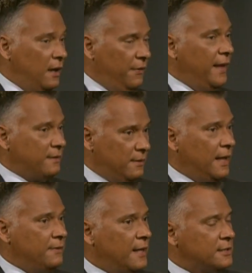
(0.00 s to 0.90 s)
And that, and
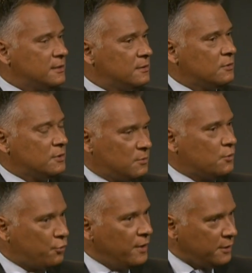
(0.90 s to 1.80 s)
that that's
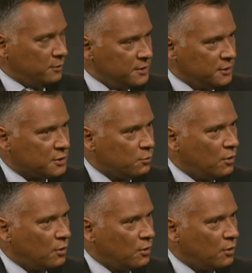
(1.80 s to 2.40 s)
critical, isn't it, to